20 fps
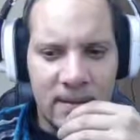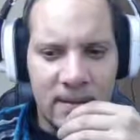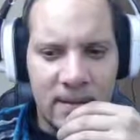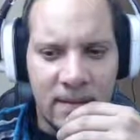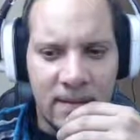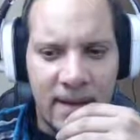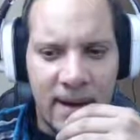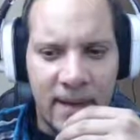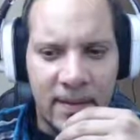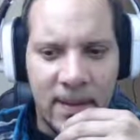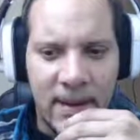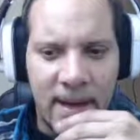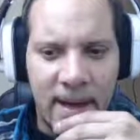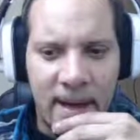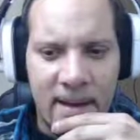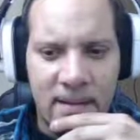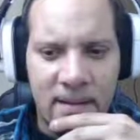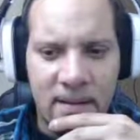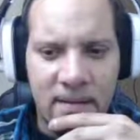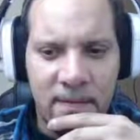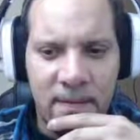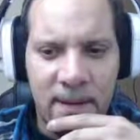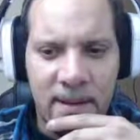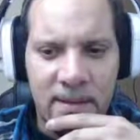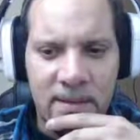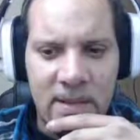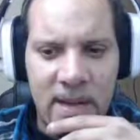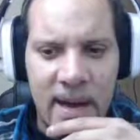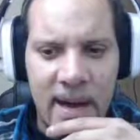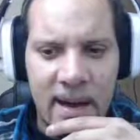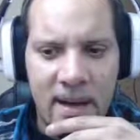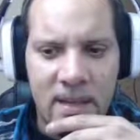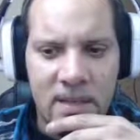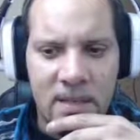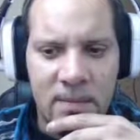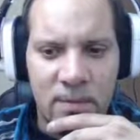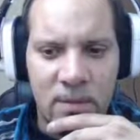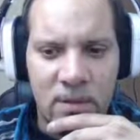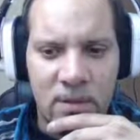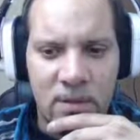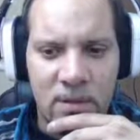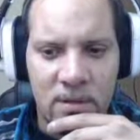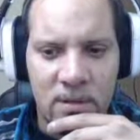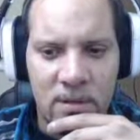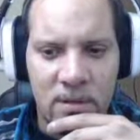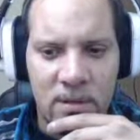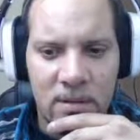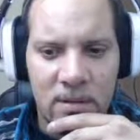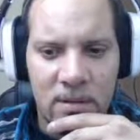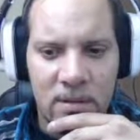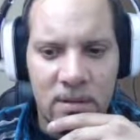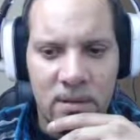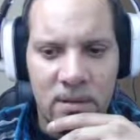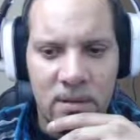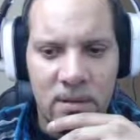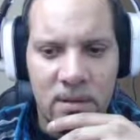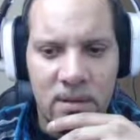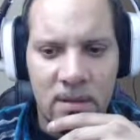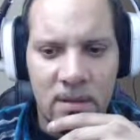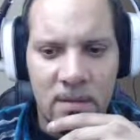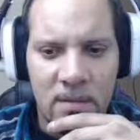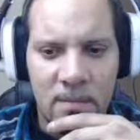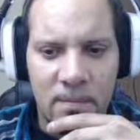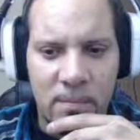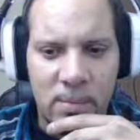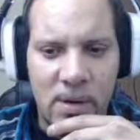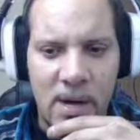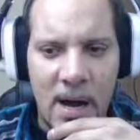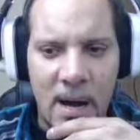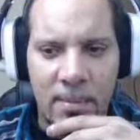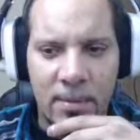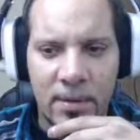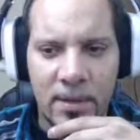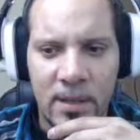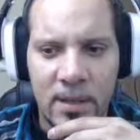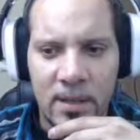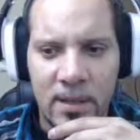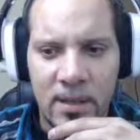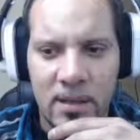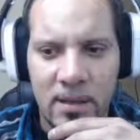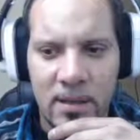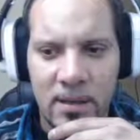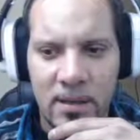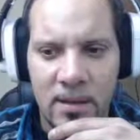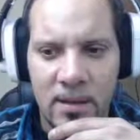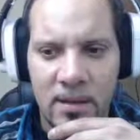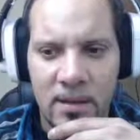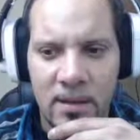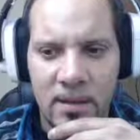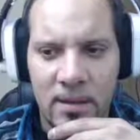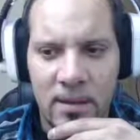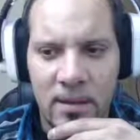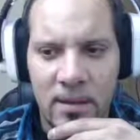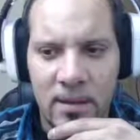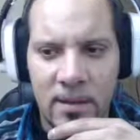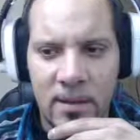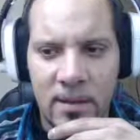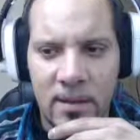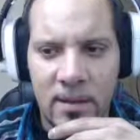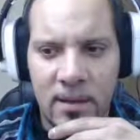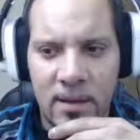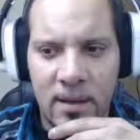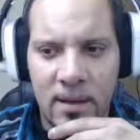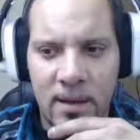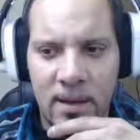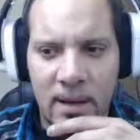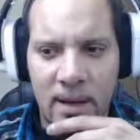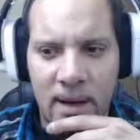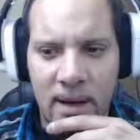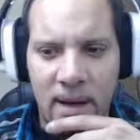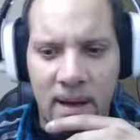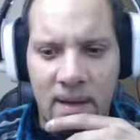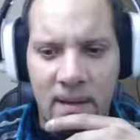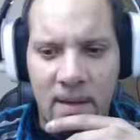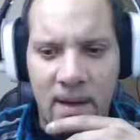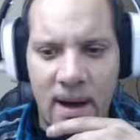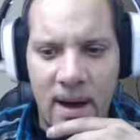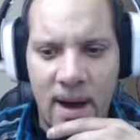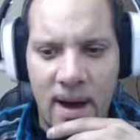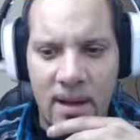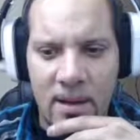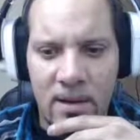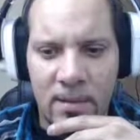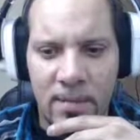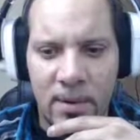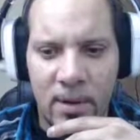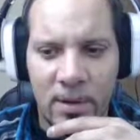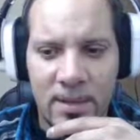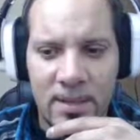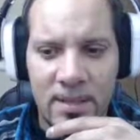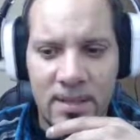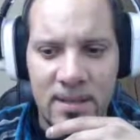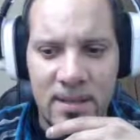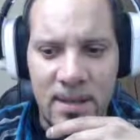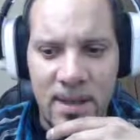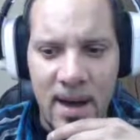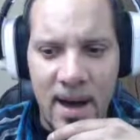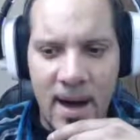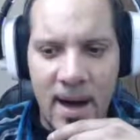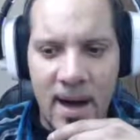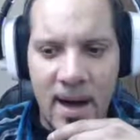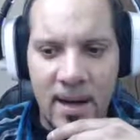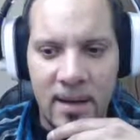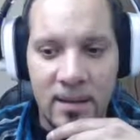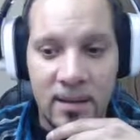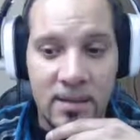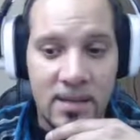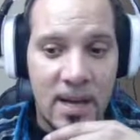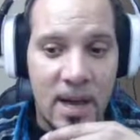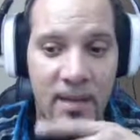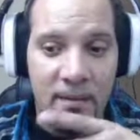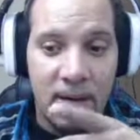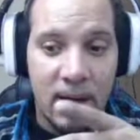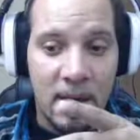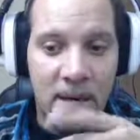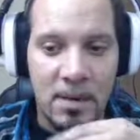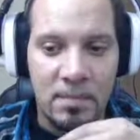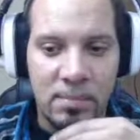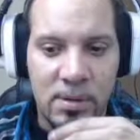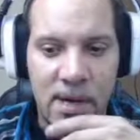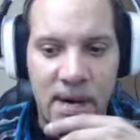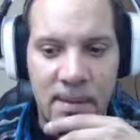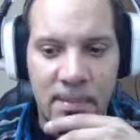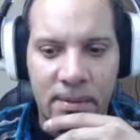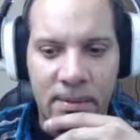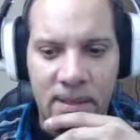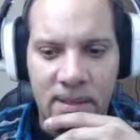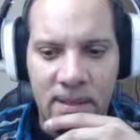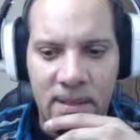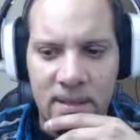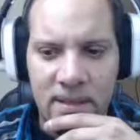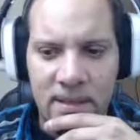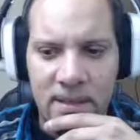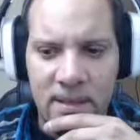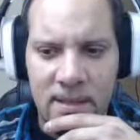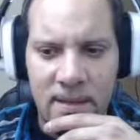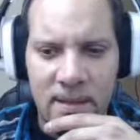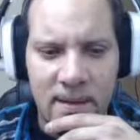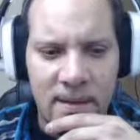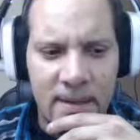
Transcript: The fact that it has the phantasmal property and the hollow bow doesn't have any properties.